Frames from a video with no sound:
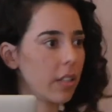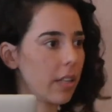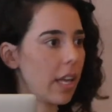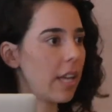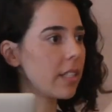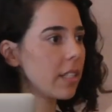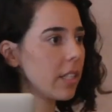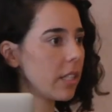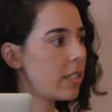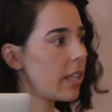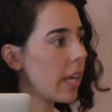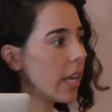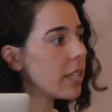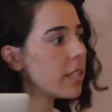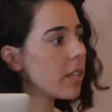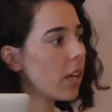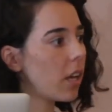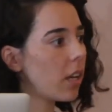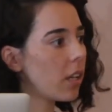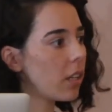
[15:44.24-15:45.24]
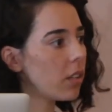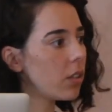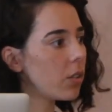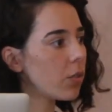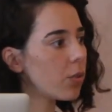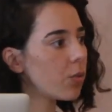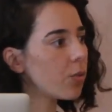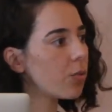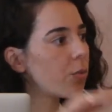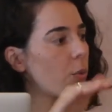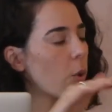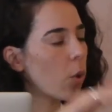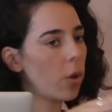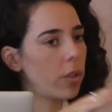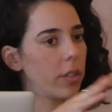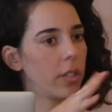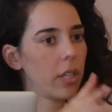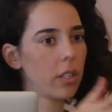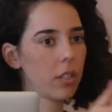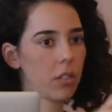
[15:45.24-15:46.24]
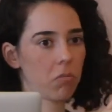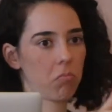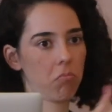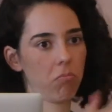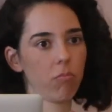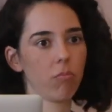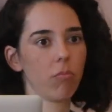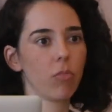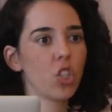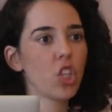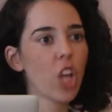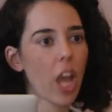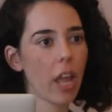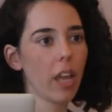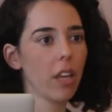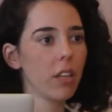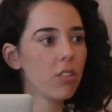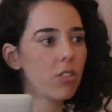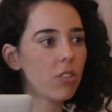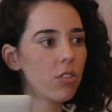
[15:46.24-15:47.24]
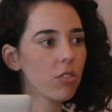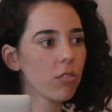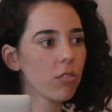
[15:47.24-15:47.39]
as the data for this change,